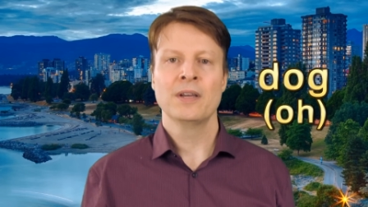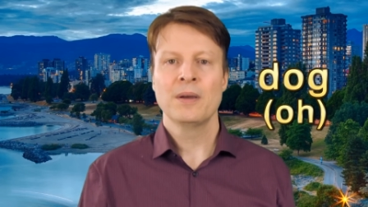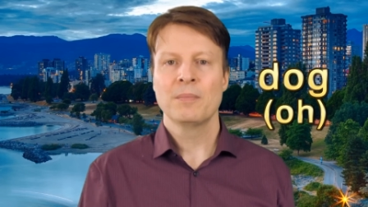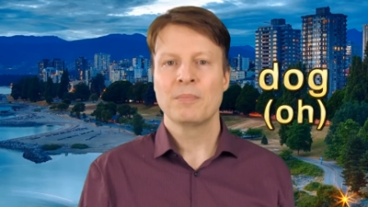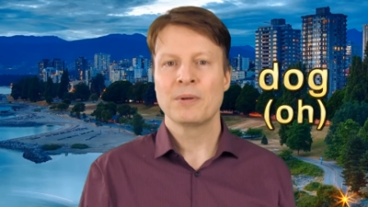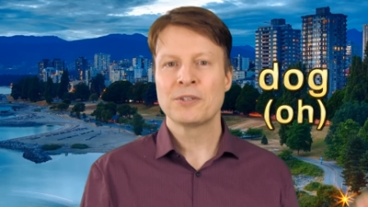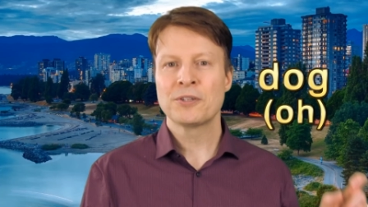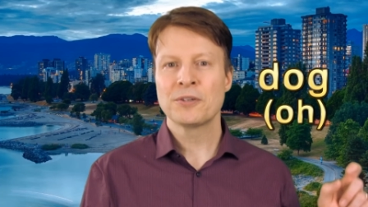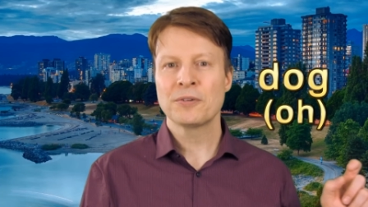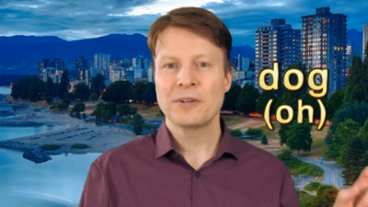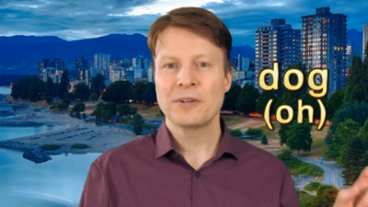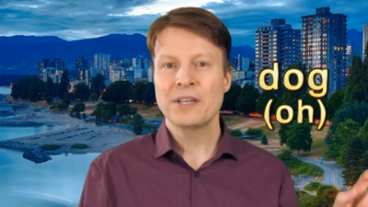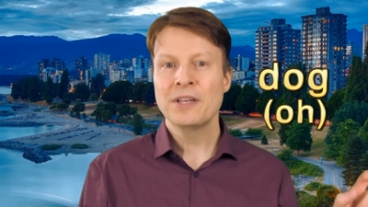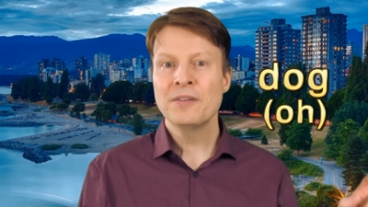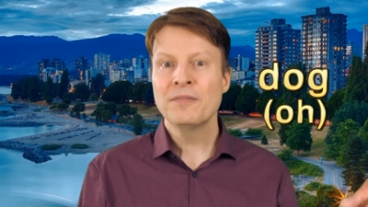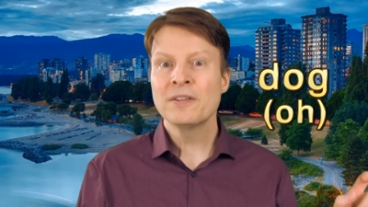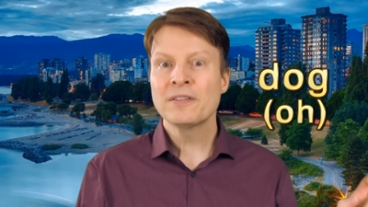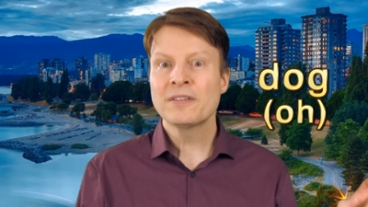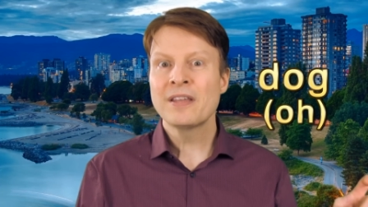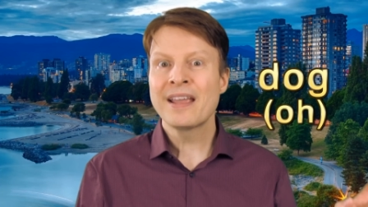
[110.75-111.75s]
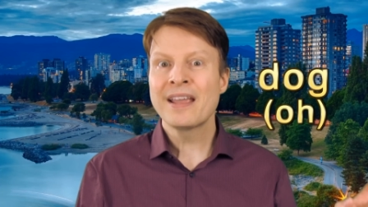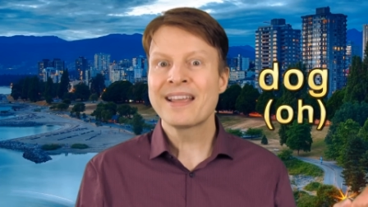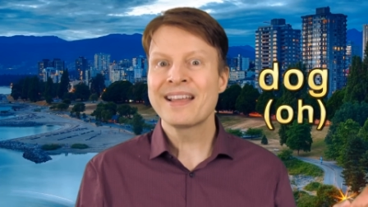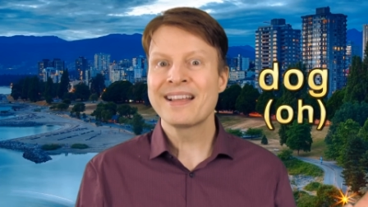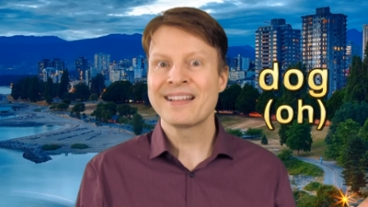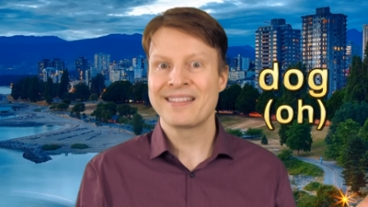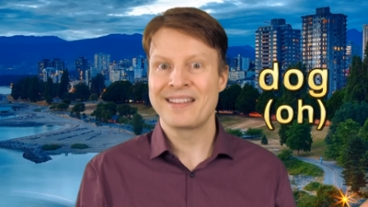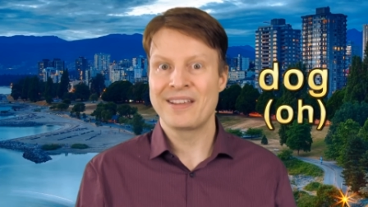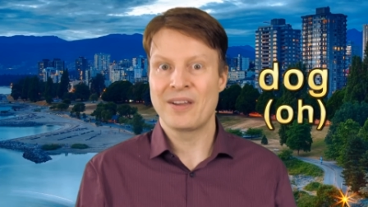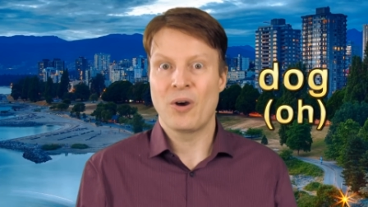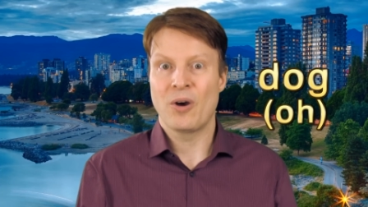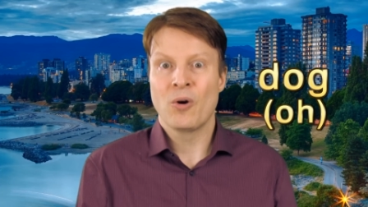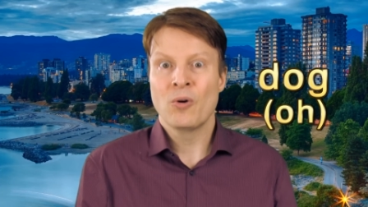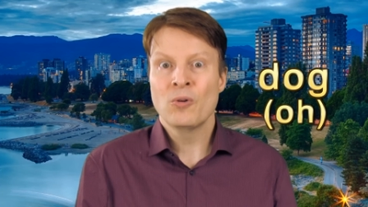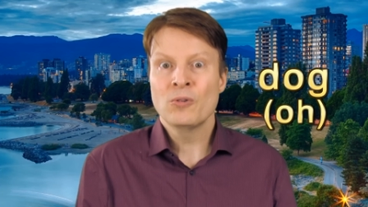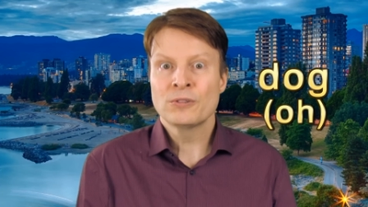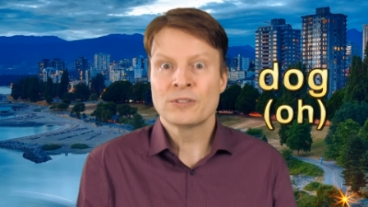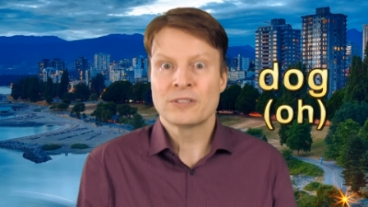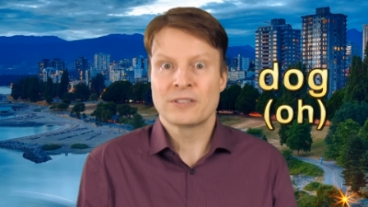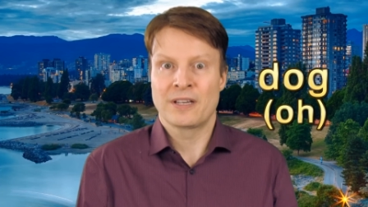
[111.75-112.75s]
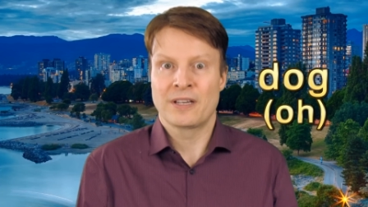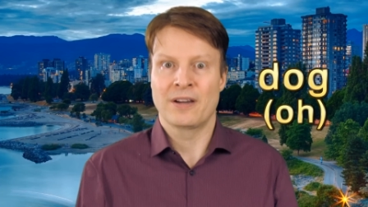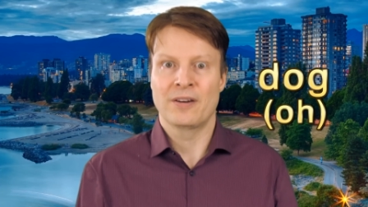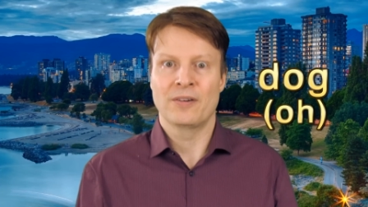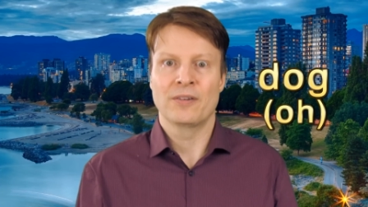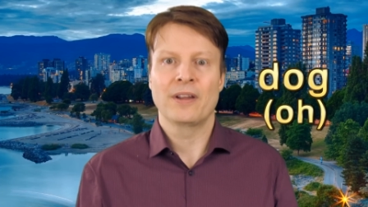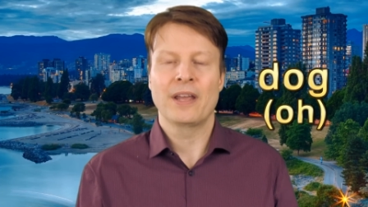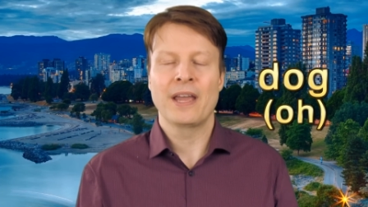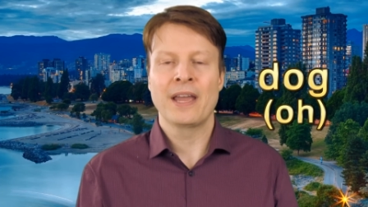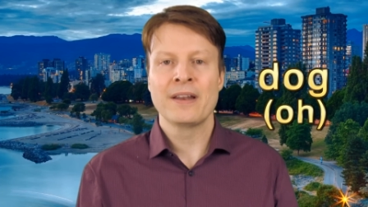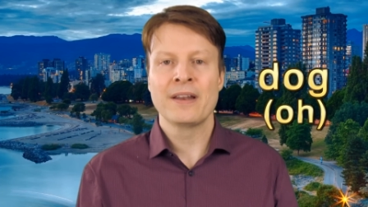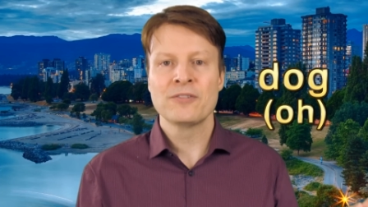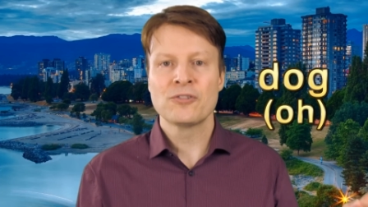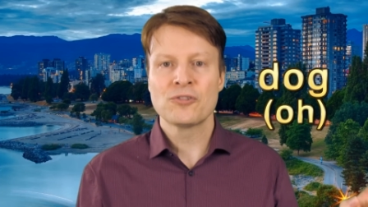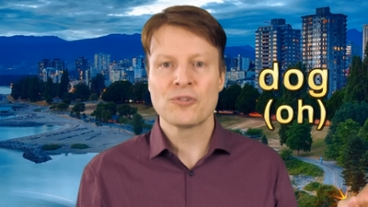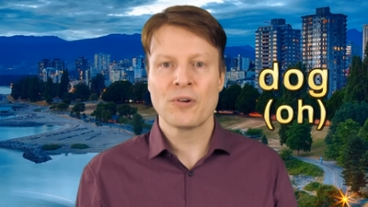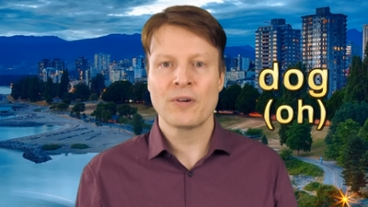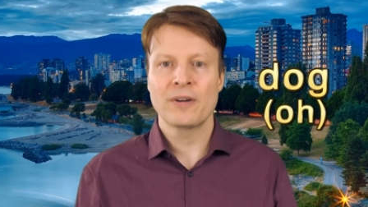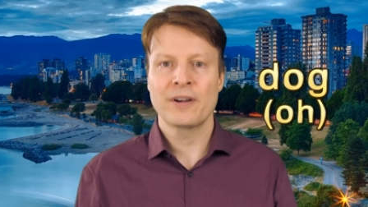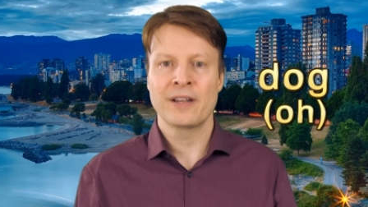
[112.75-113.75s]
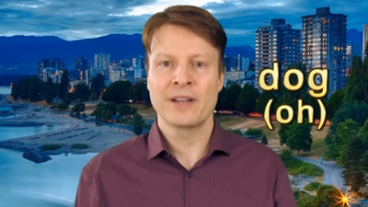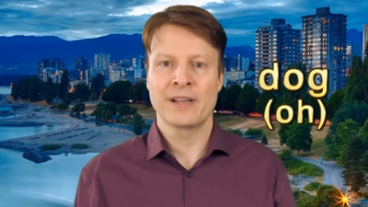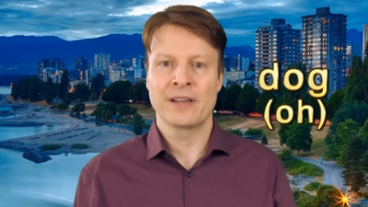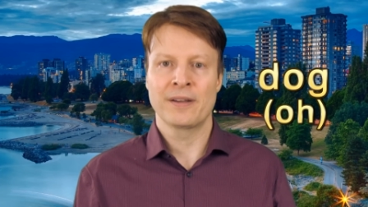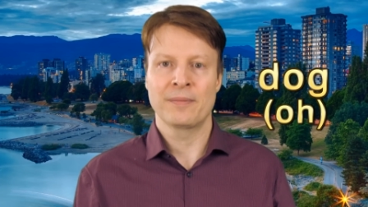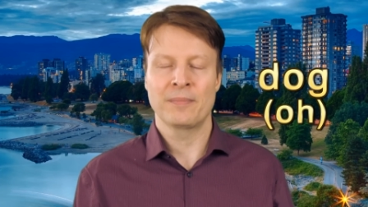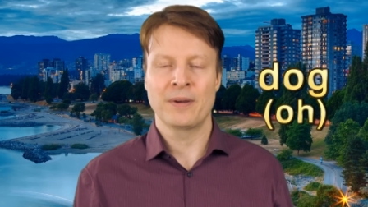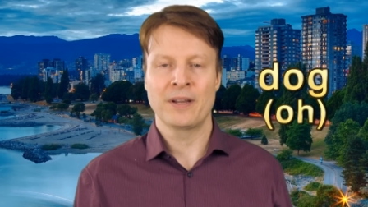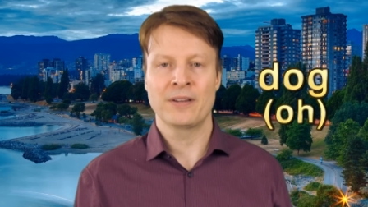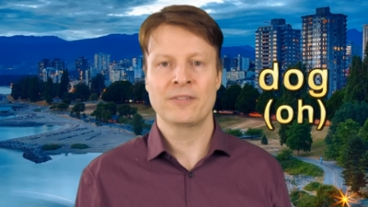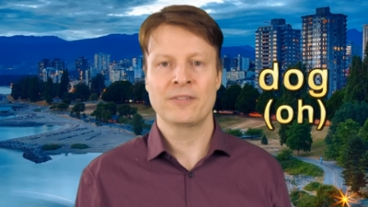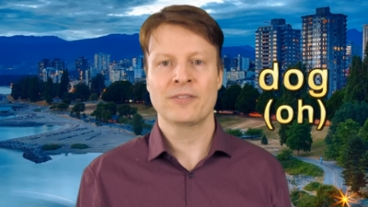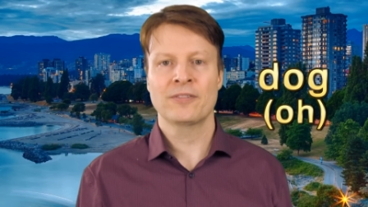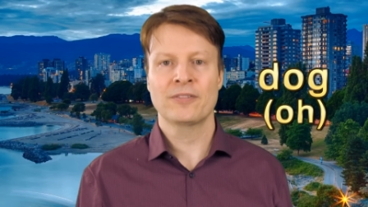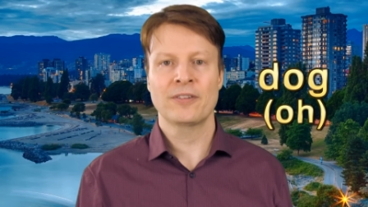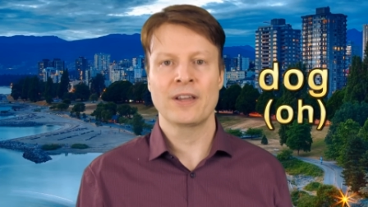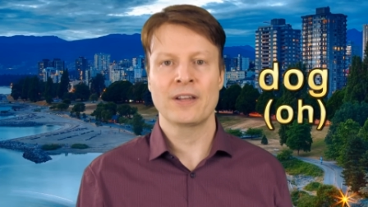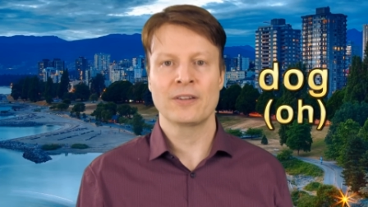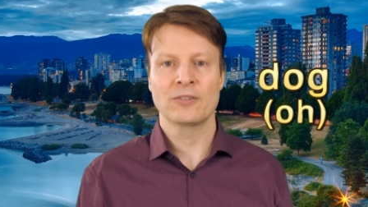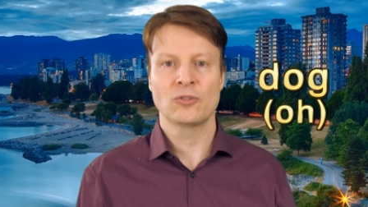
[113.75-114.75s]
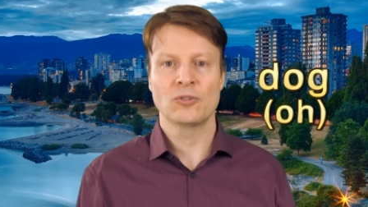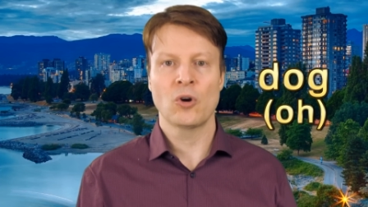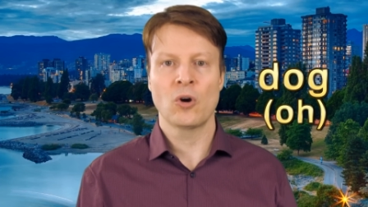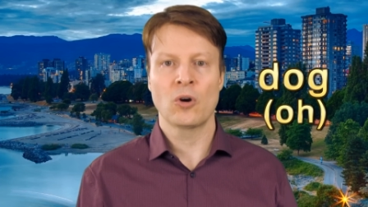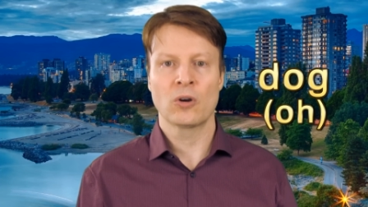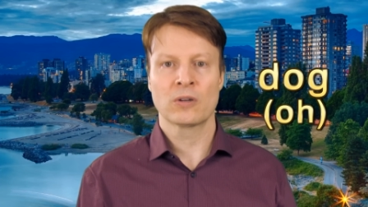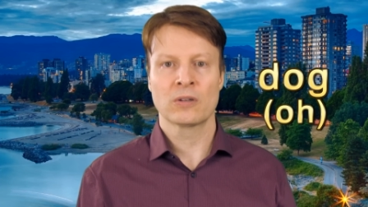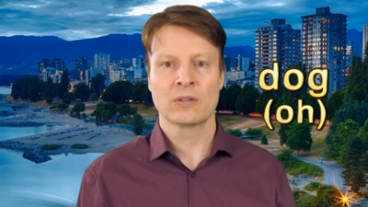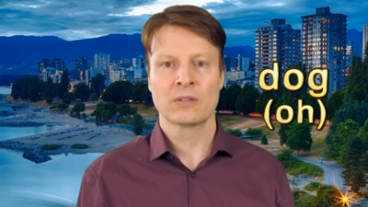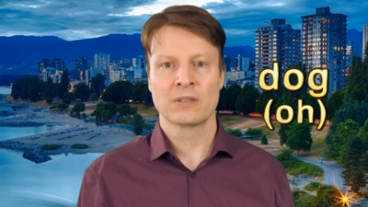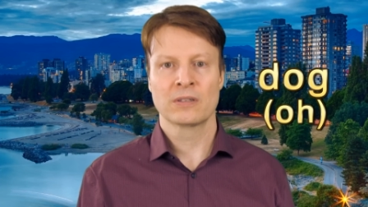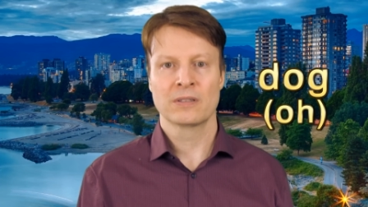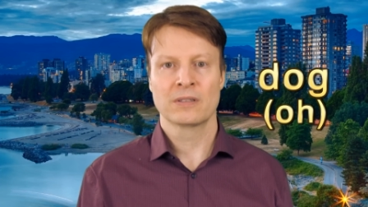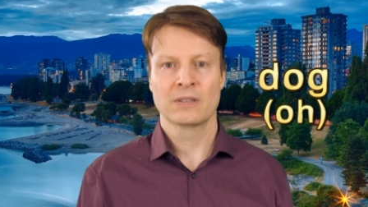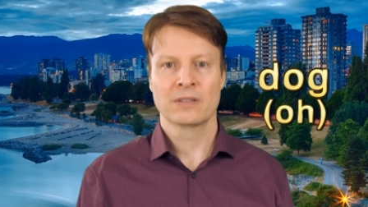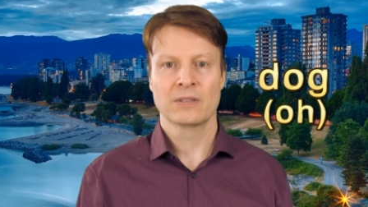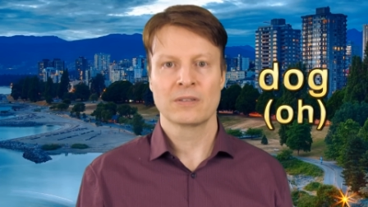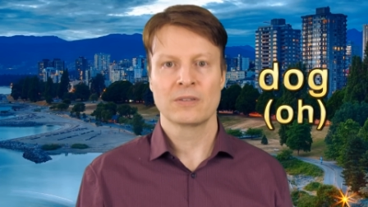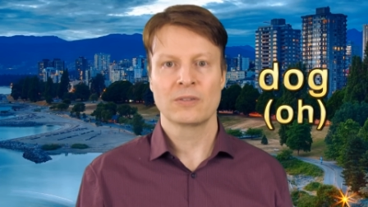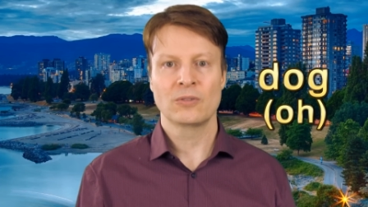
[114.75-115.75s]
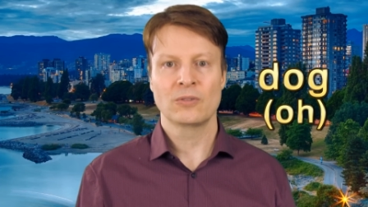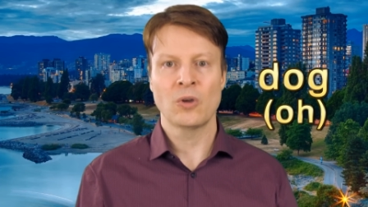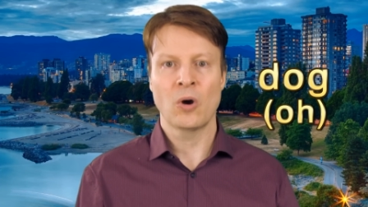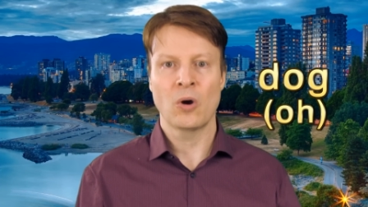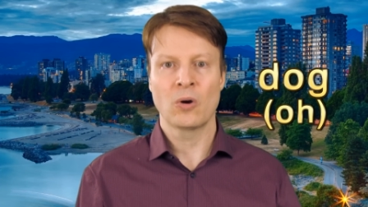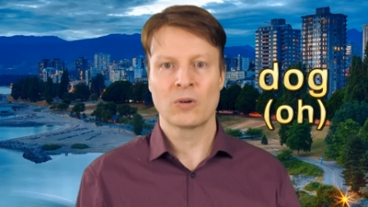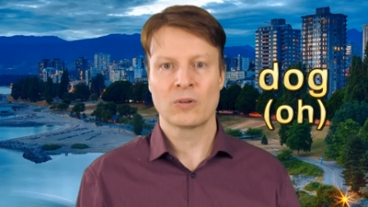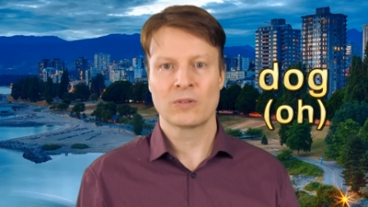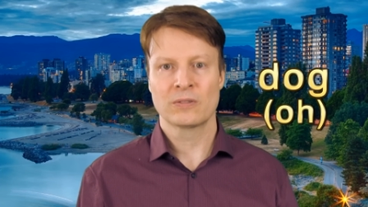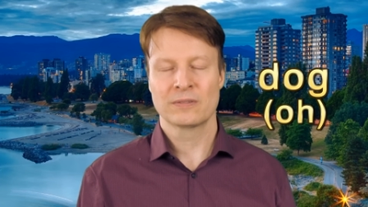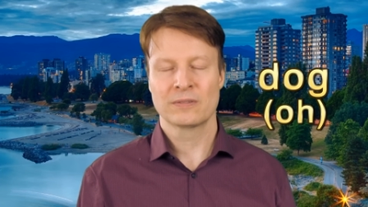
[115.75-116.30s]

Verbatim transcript: but you're even taking the o sound and shortening it by just saying dog, dog.